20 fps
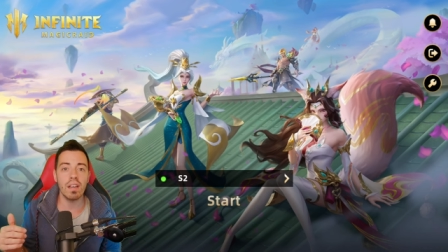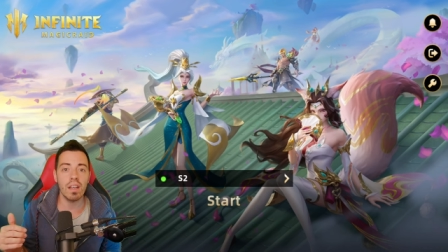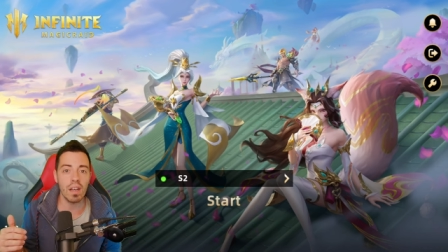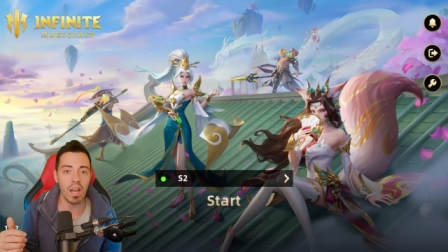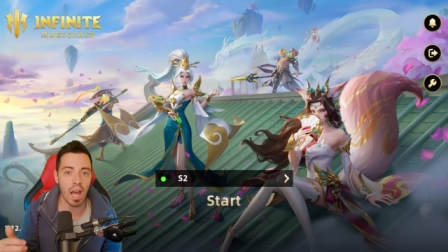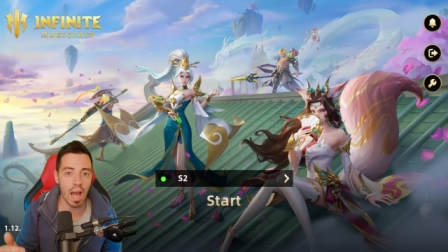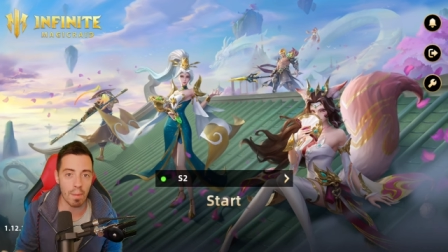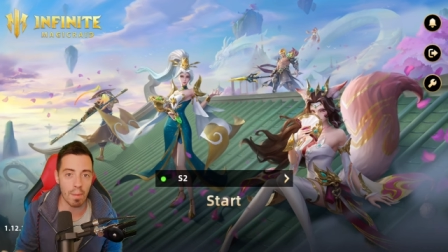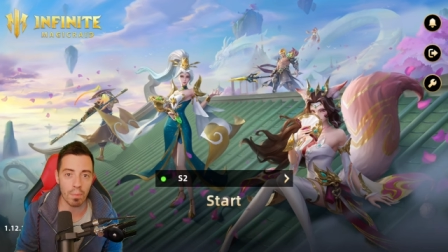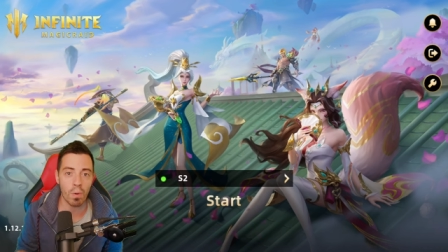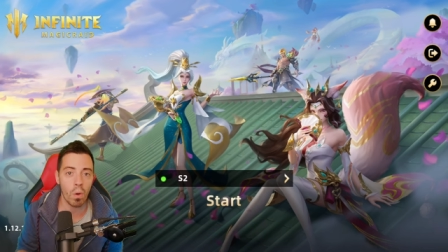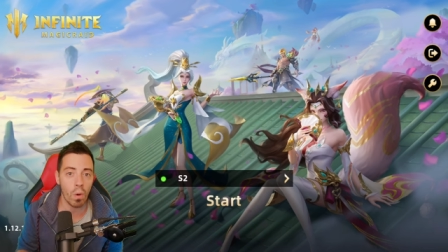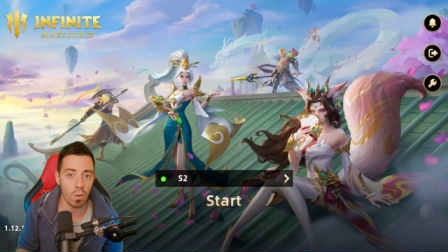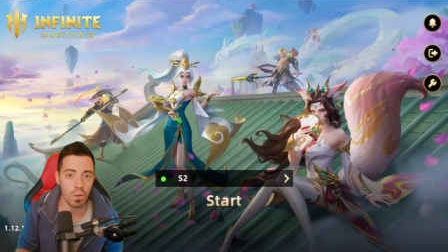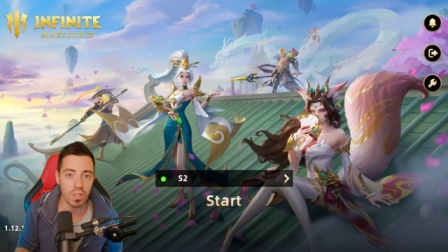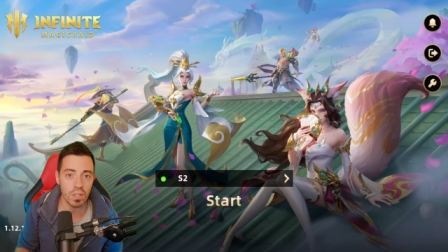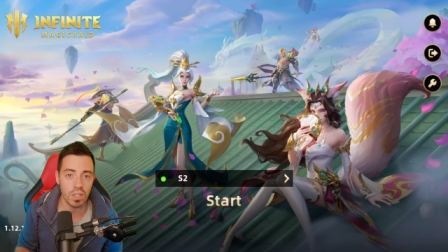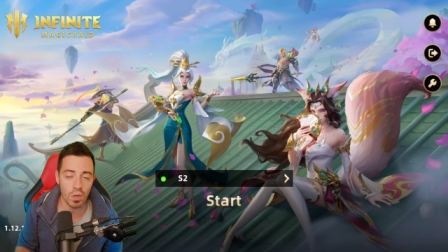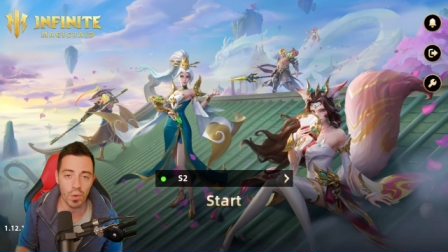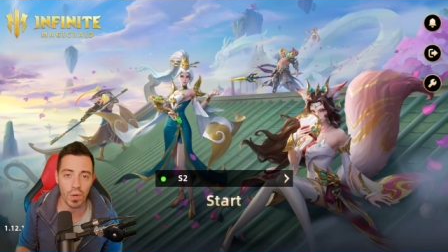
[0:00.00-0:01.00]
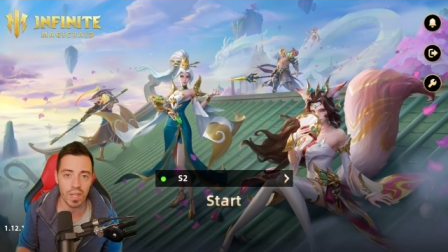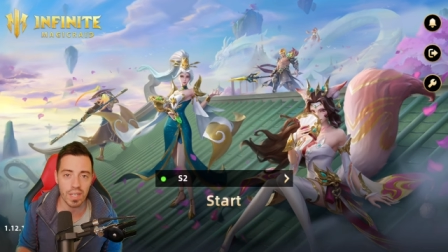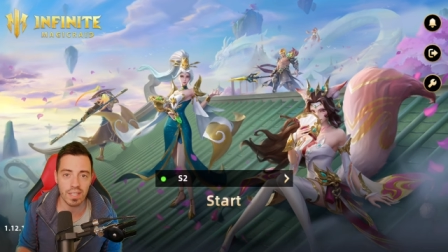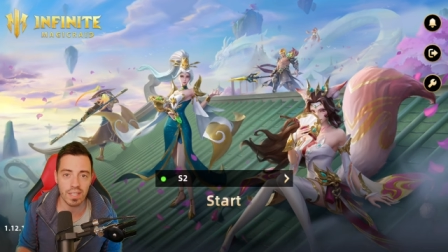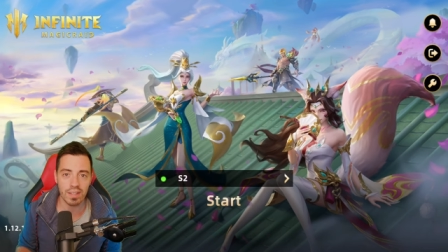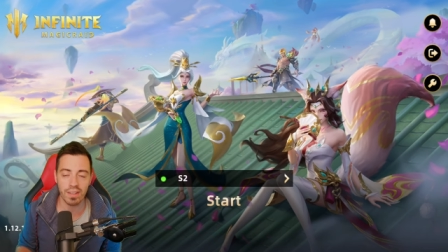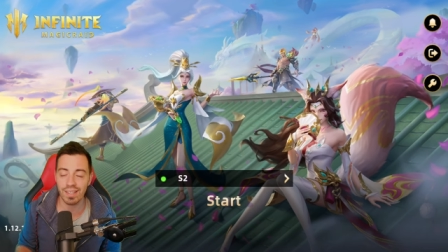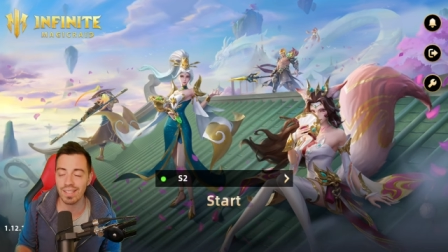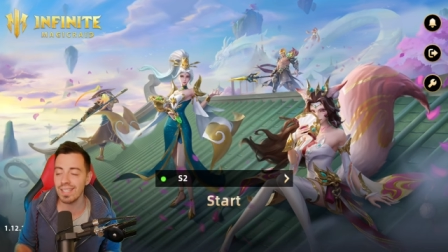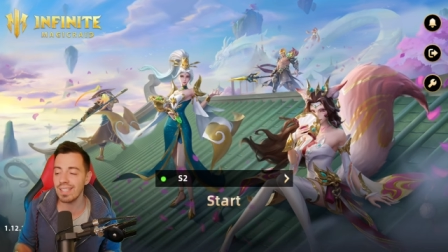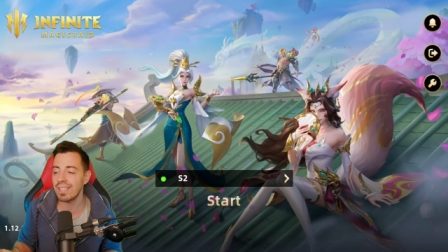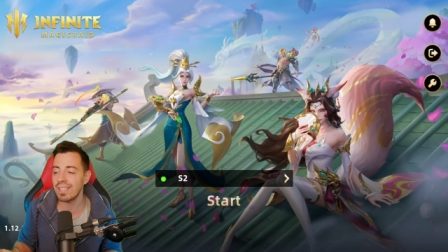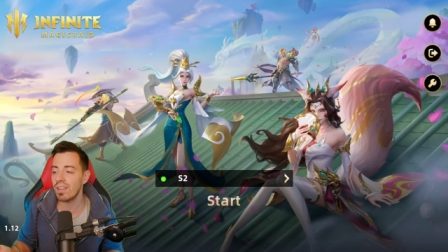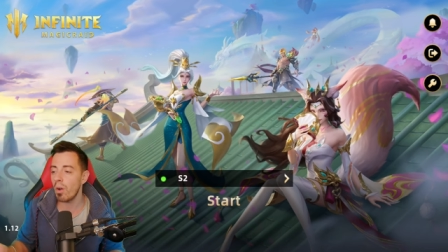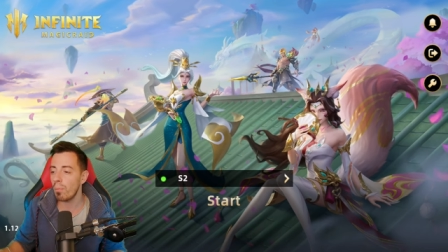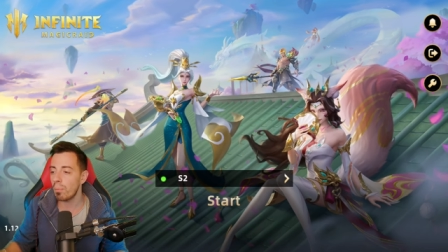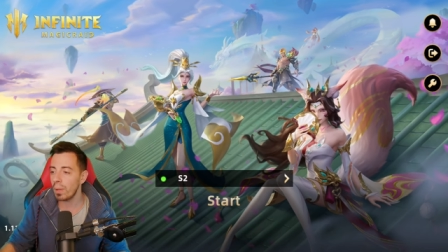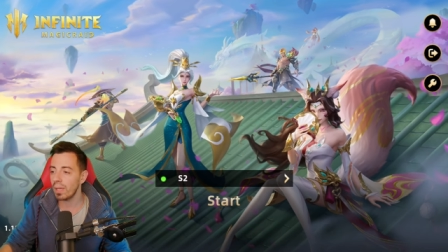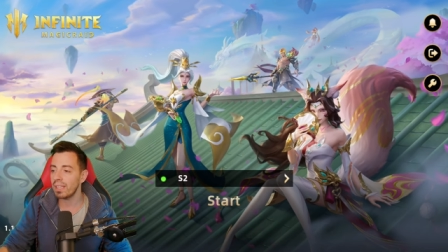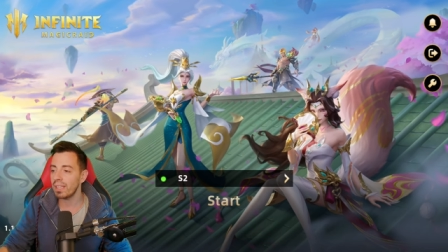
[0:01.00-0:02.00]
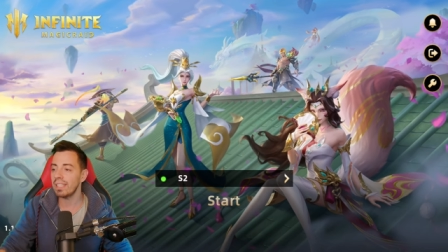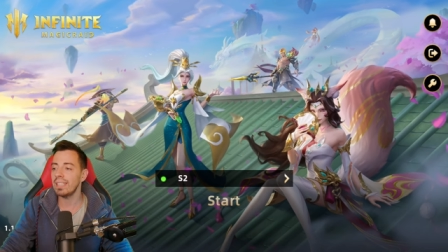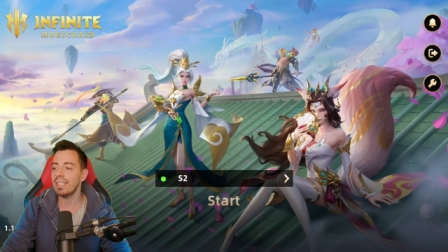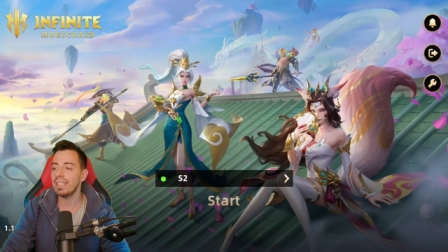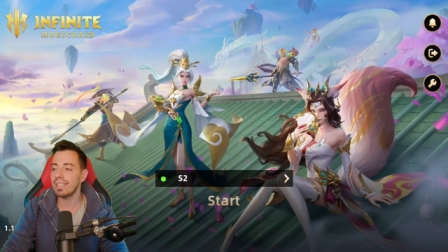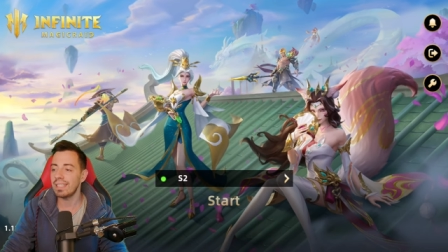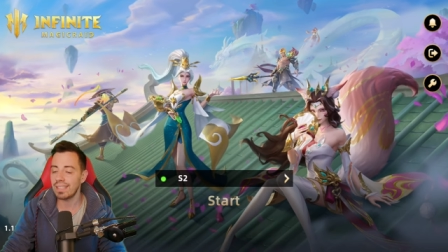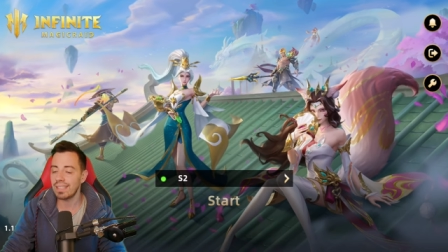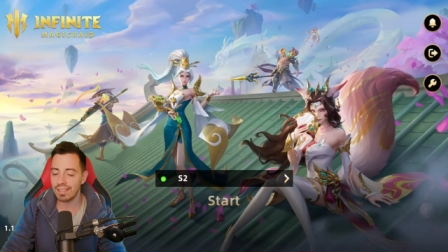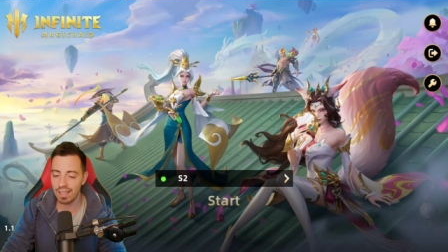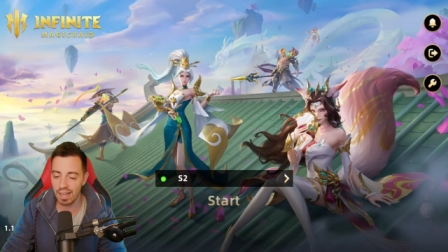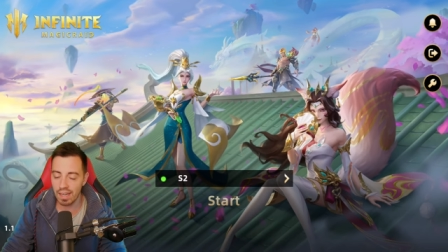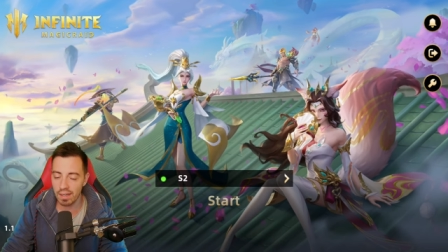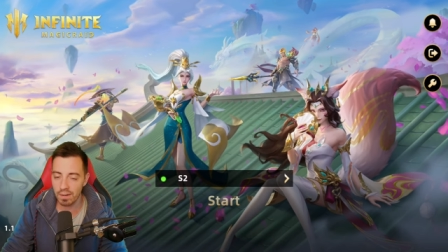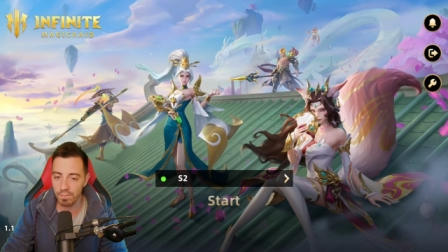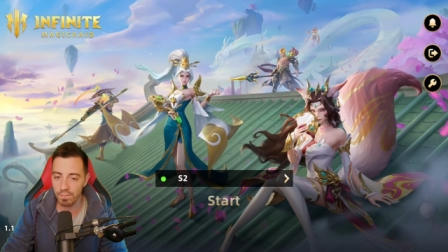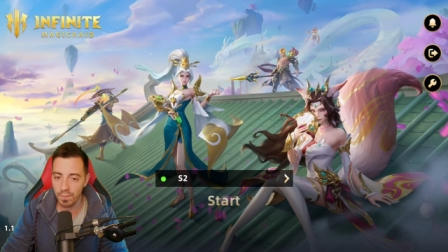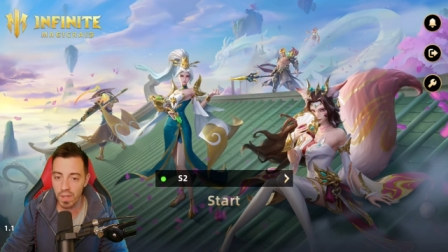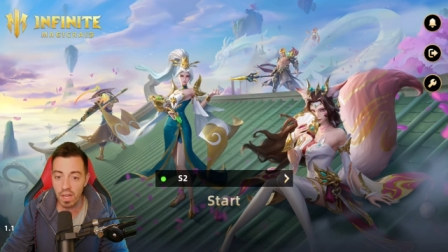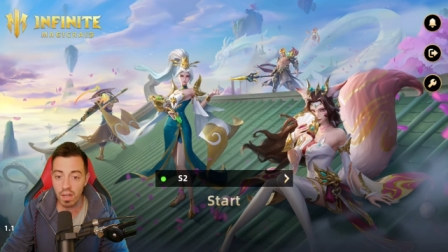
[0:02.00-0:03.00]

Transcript: AppCoins credit. This is completely insane.